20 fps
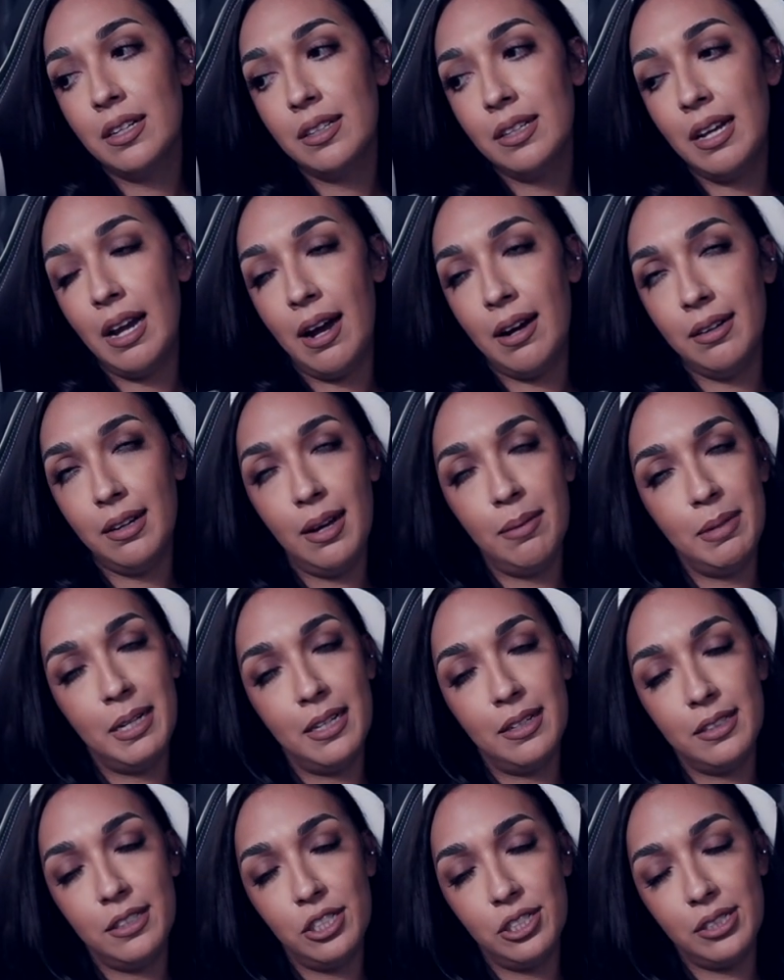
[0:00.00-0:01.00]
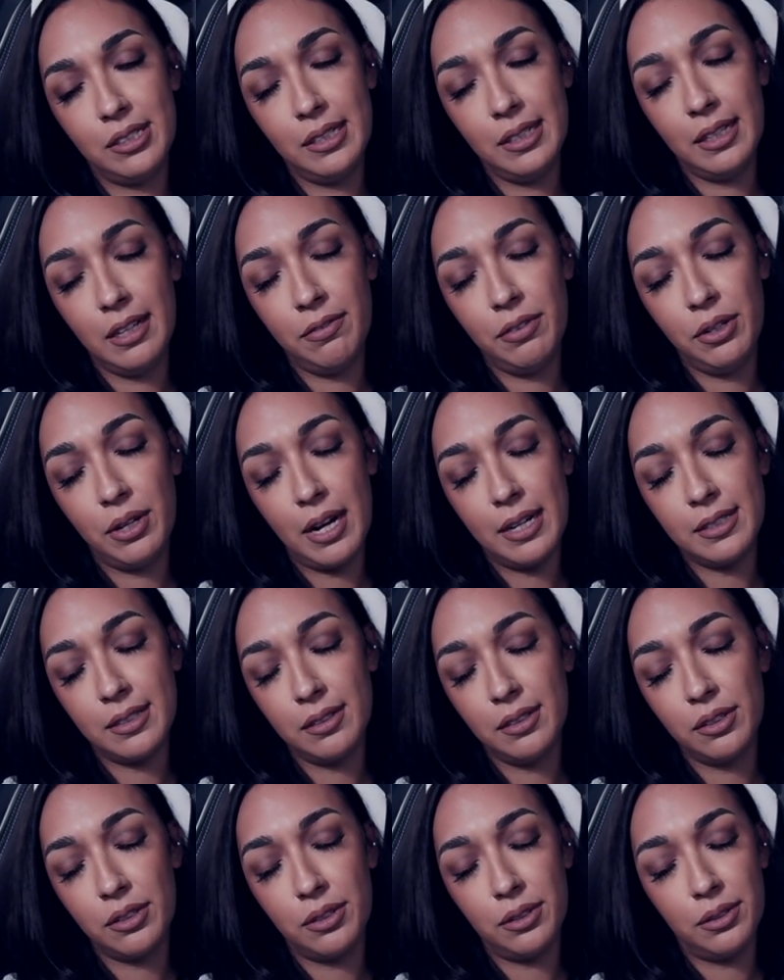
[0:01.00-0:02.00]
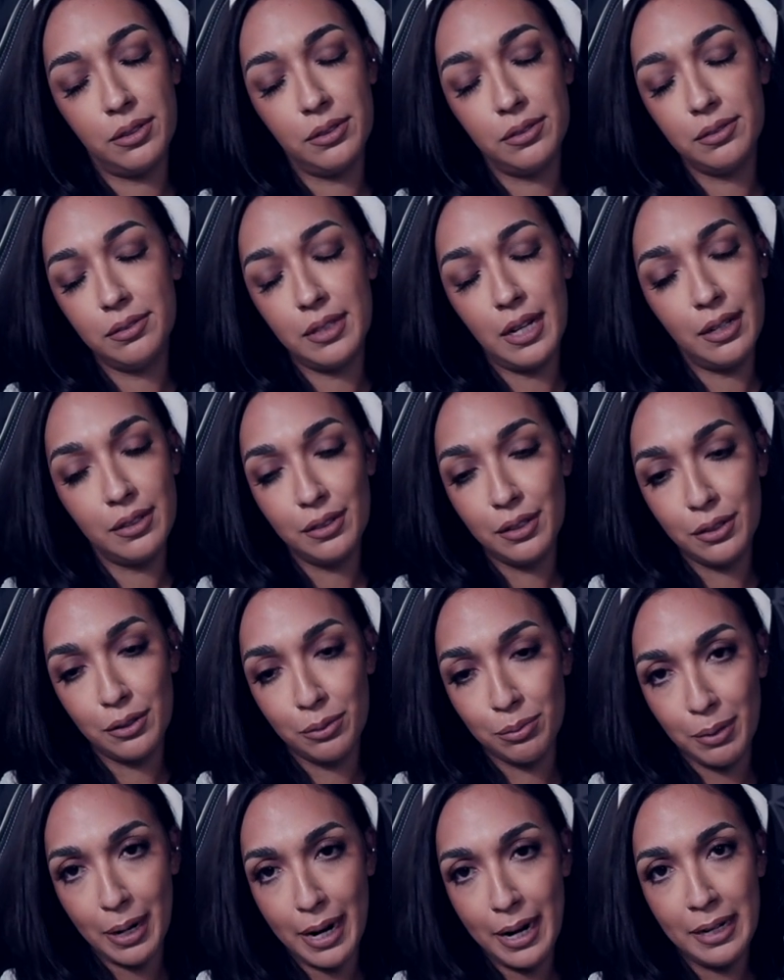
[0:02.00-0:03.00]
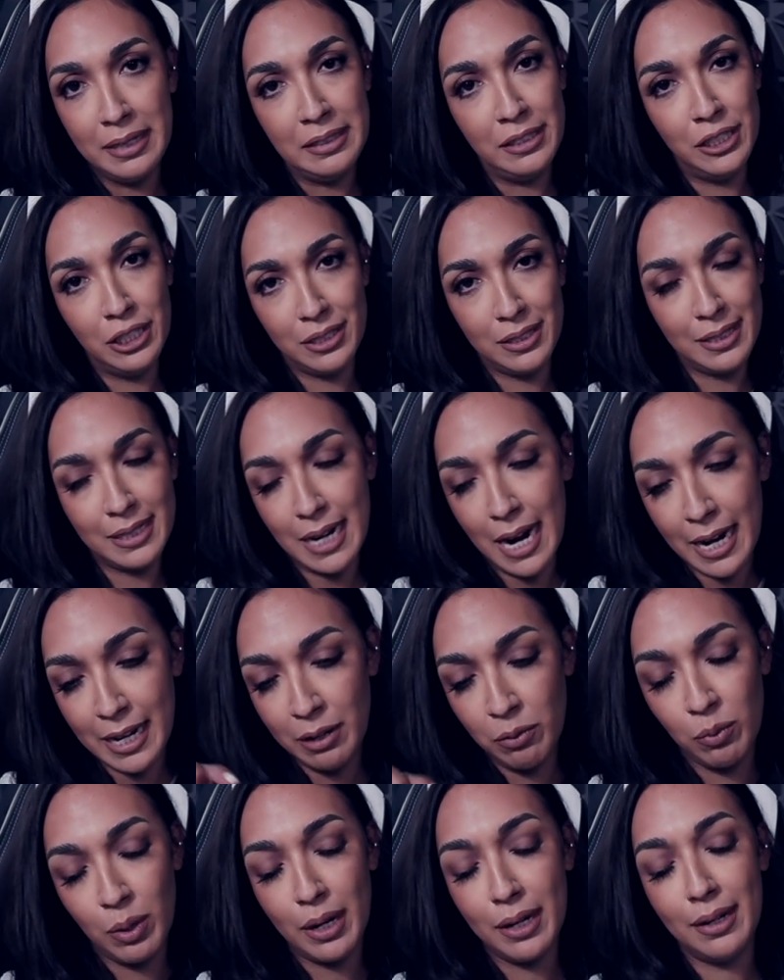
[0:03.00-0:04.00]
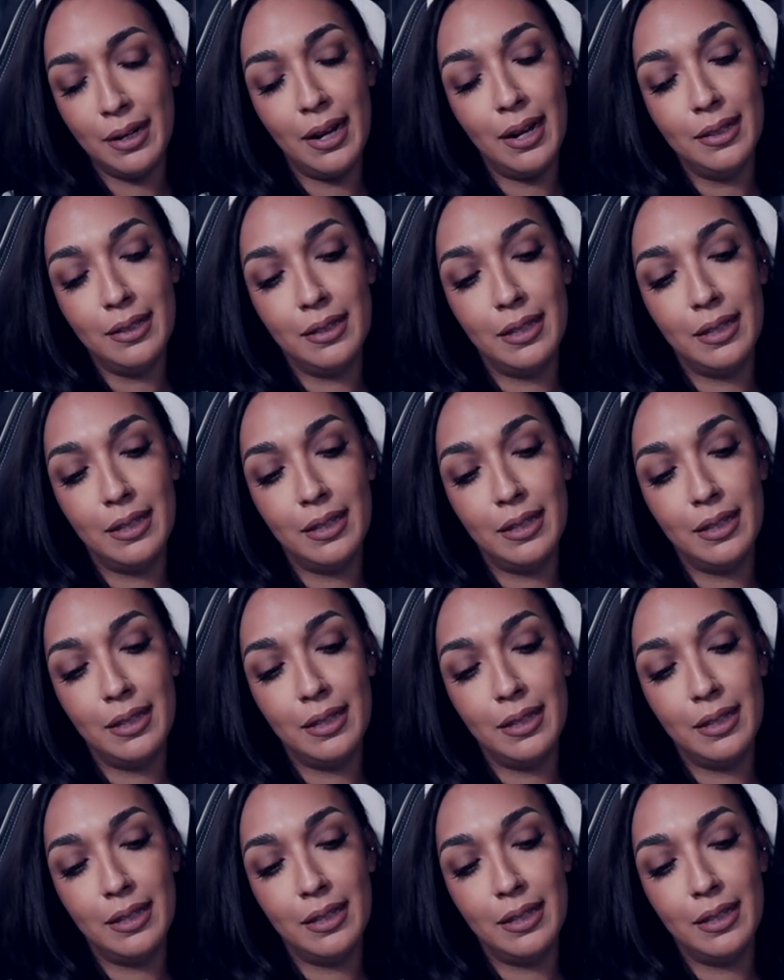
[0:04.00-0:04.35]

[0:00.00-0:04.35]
just to give you guys a little rant, just a tiny one.